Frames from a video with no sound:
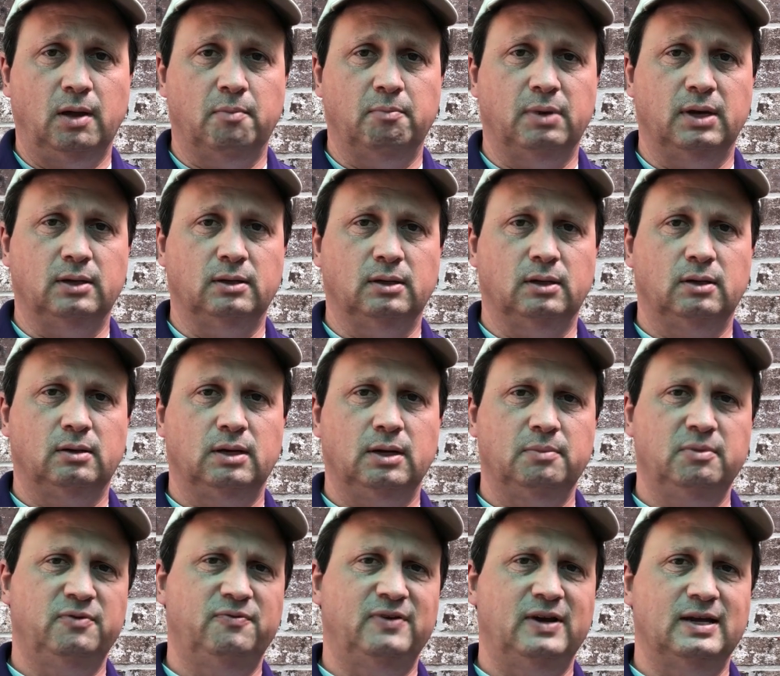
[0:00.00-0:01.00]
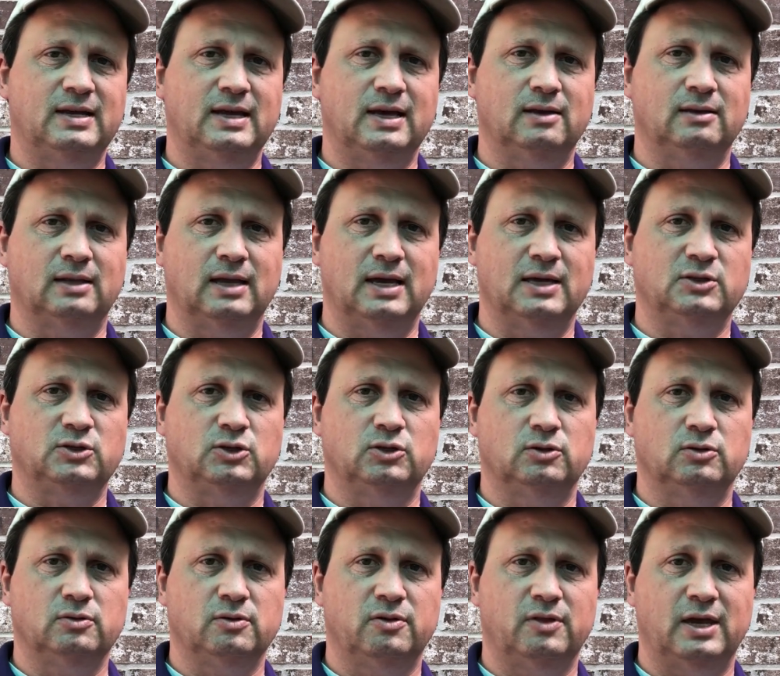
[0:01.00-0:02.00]
But come to find out, last
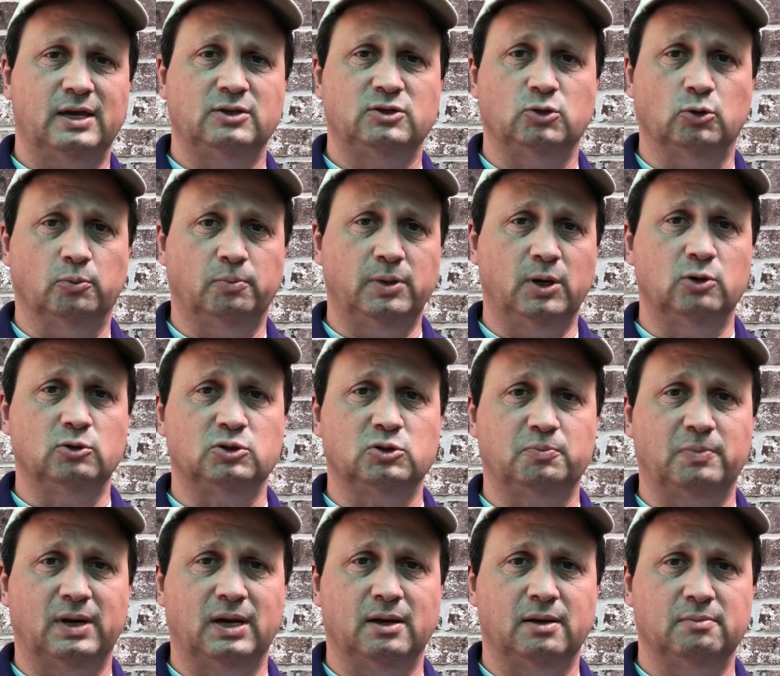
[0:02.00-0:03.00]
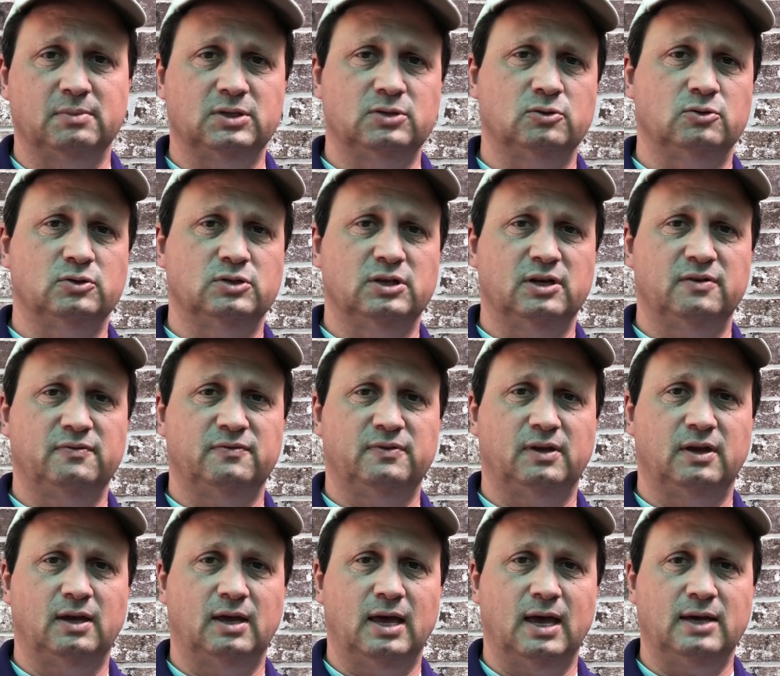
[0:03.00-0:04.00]
year, thanks to a post by Mr. Jeff
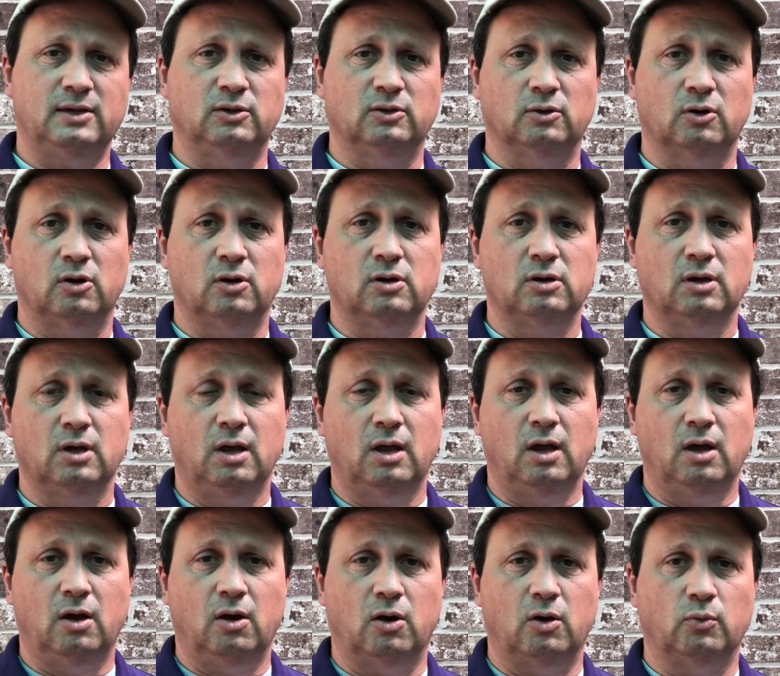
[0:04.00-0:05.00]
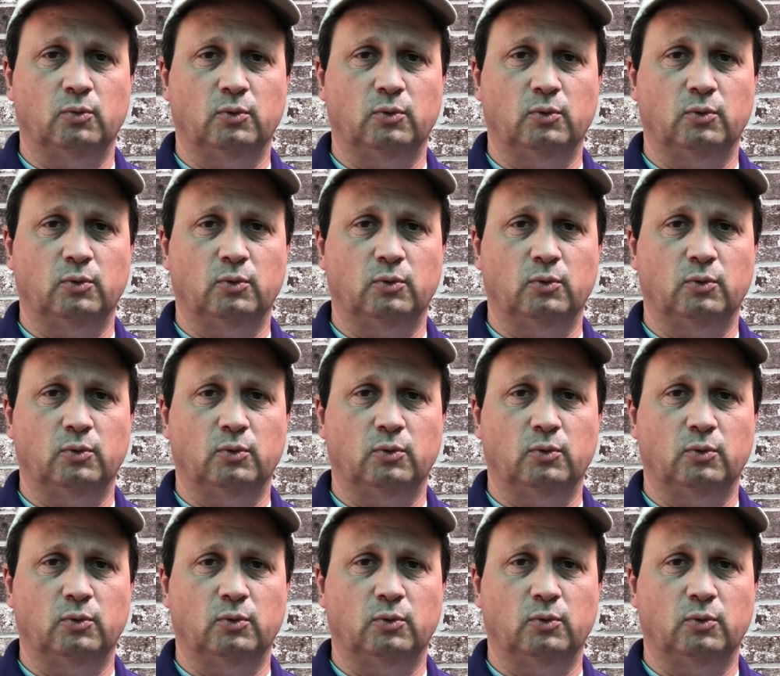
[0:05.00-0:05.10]
Aguillard on